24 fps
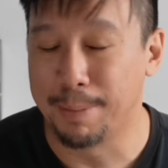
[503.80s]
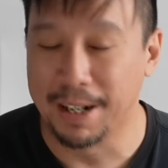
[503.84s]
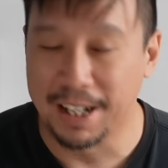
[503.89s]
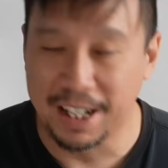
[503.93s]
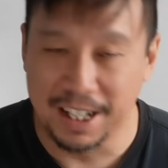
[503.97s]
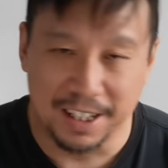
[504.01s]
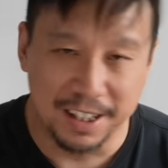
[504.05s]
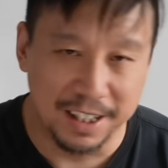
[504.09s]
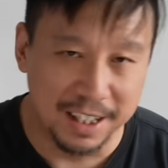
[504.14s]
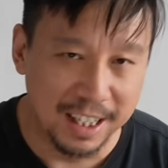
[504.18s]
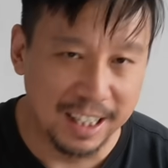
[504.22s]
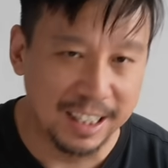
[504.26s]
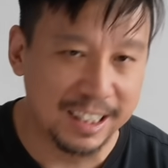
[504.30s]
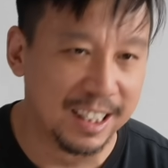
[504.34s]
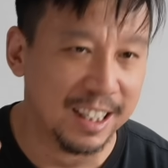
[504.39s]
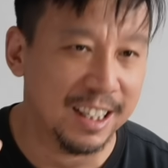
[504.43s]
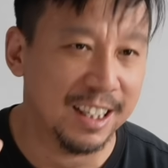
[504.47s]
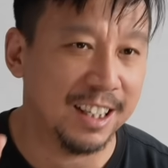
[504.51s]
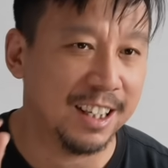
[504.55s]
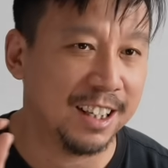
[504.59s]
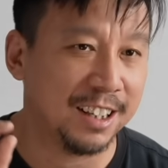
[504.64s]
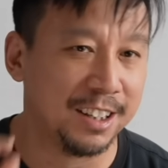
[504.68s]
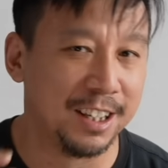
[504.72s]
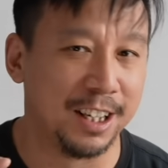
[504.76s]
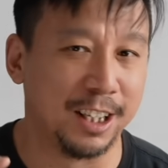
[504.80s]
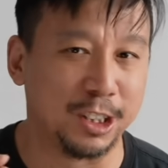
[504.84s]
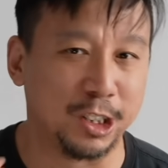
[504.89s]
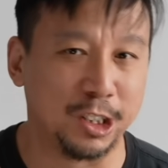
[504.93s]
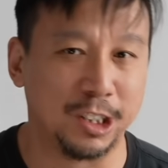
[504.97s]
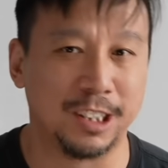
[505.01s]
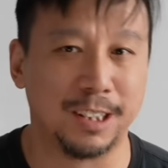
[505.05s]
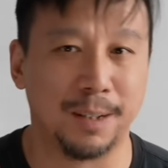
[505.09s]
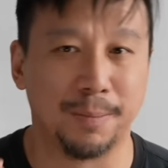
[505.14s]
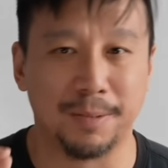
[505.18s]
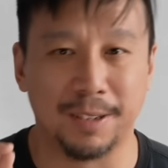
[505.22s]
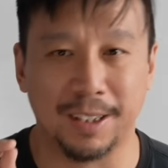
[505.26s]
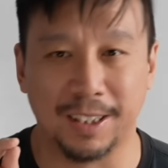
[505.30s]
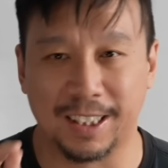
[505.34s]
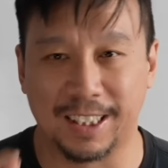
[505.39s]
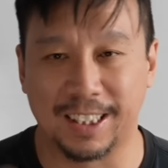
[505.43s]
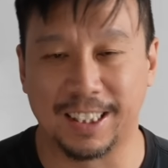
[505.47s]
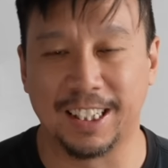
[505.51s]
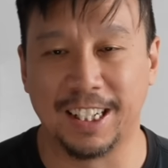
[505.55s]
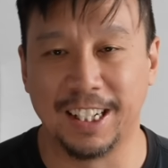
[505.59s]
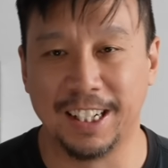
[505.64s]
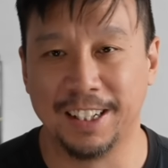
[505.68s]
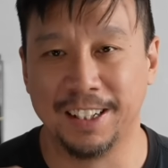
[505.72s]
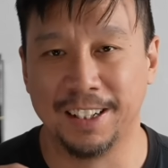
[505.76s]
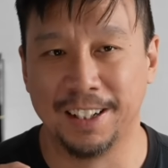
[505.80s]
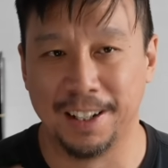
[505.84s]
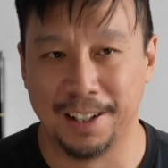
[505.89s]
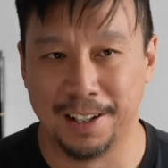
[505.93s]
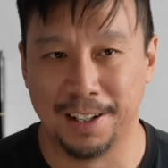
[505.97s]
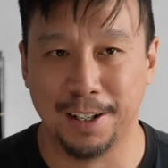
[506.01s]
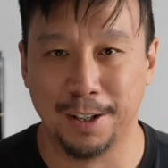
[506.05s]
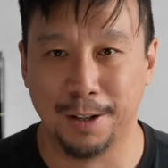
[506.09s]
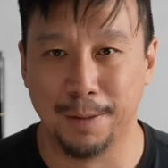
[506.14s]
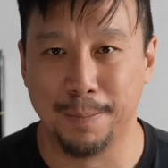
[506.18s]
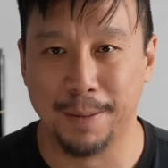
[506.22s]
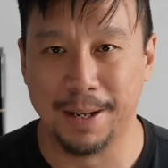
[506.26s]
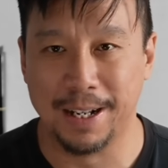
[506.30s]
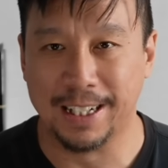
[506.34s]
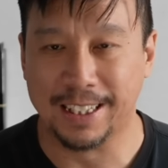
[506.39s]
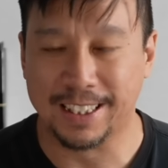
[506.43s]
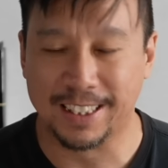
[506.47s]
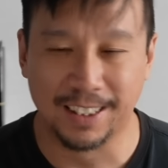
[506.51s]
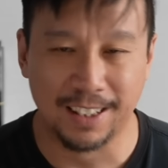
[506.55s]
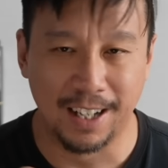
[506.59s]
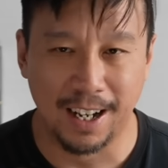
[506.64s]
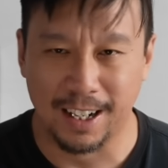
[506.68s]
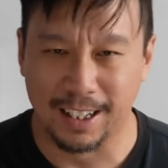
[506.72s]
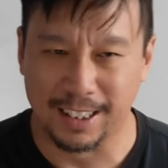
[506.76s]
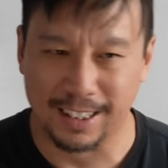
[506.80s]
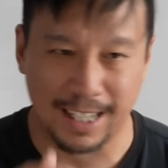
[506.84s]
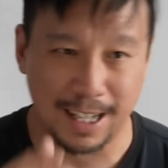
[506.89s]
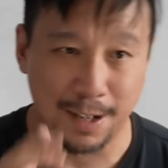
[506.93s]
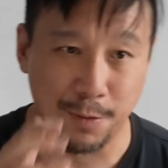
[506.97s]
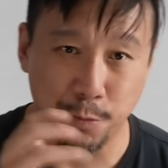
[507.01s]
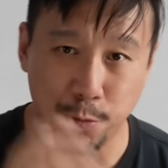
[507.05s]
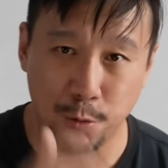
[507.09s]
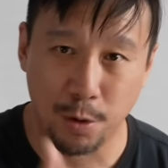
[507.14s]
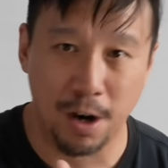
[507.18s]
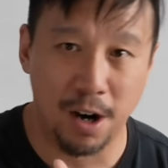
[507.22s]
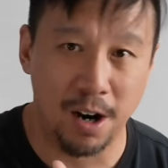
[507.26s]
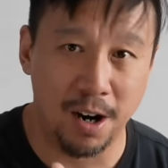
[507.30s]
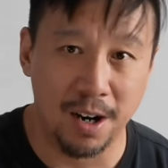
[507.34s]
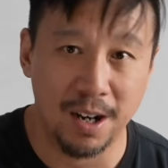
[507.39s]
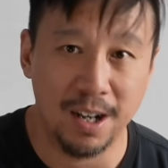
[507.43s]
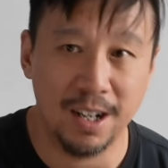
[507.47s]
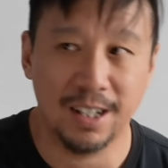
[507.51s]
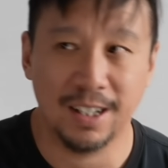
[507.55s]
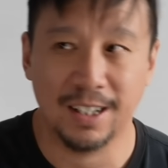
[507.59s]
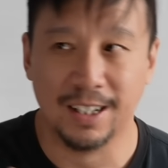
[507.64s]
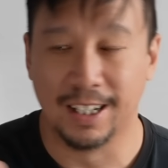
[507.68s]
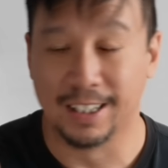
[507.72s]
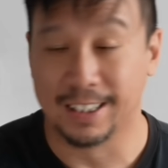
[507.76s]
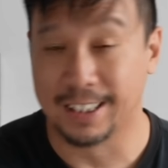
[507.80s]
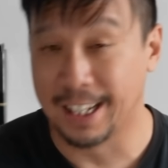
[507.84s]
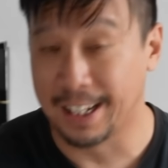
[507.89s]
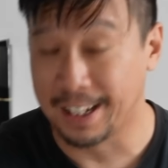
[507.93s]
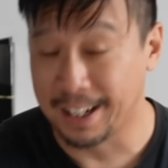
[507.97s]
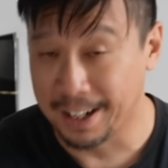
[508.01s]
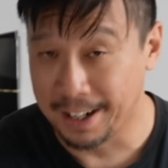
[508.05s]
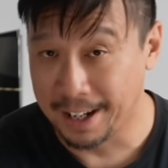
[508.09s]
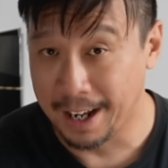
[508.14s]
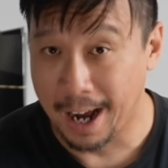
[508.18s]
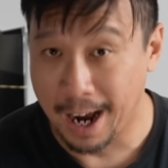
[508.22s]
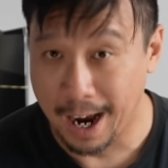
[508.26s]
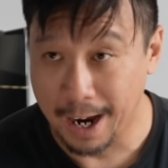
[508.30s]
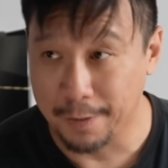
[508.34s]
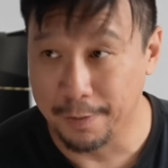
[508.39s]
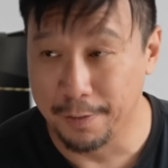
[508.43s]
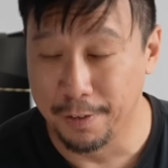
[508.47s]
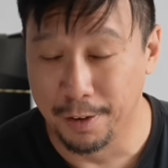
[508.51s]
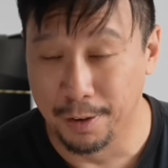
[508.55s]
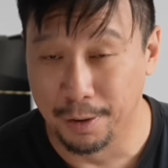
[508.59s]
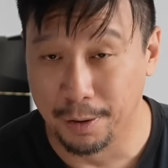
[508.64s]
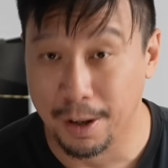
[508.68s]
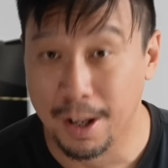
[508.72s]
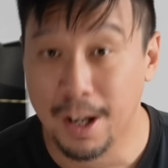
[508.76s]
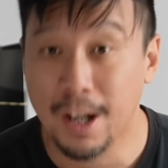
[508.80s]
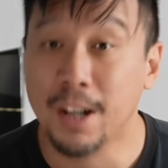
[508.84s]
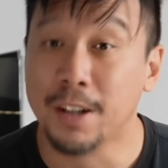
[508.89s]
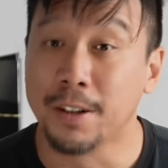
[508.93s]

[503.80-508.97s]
But it does touches up your skin a little bit. It's not as like raw as like an iPhone.